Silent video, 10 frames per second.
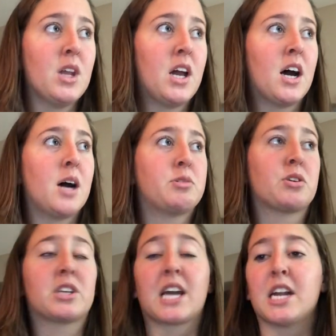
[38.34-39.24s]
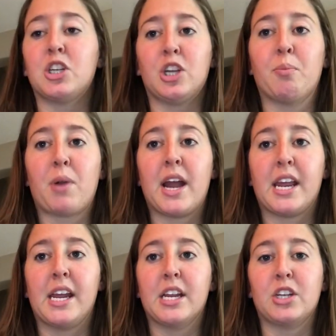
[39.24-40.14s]
So to kind of jump right
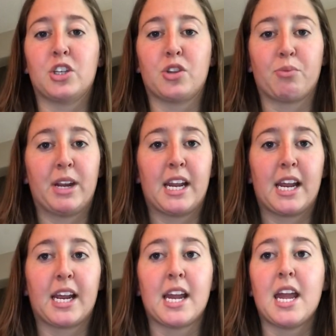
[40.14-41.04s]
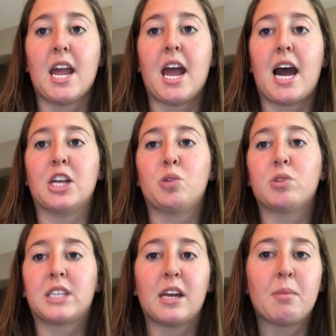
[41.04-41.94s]
in to the reading, as you will
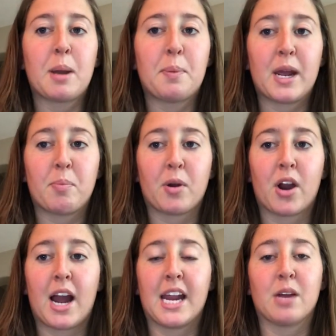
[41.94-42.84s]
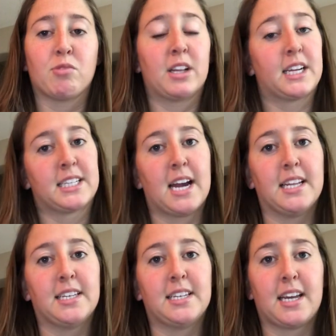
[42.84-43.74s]
see in my paper, I am really
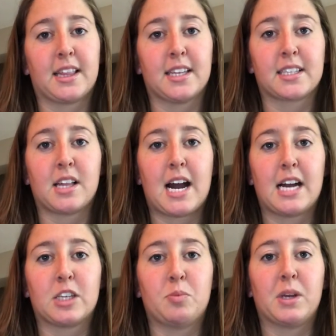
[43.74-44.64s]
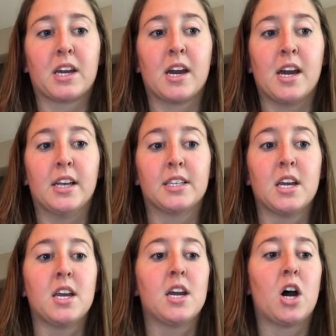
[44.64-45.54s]
excited to take this class because
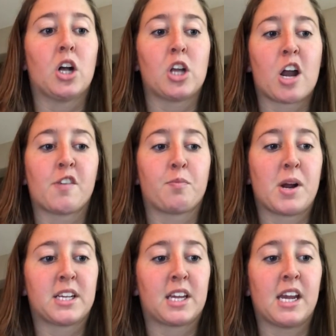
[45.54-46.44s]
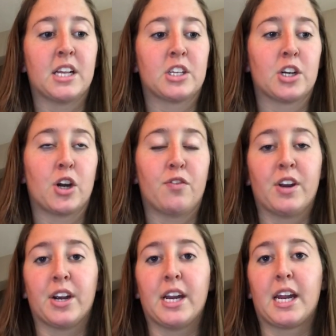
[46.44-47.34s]
a lot of breast cancer,
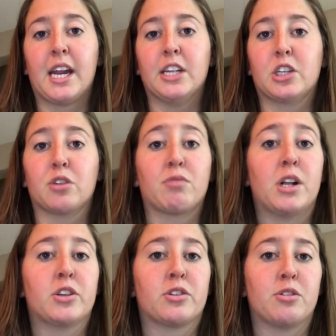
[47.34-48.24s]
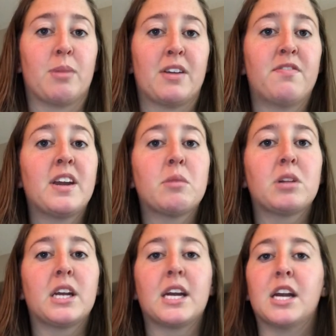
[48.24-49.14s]
ovarian cancer runs through my
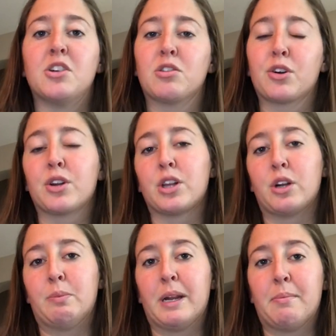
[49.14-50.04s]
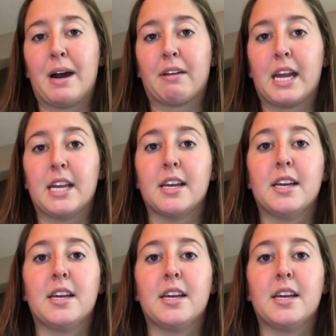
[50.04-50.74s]
family, and you'll learn a little bit about it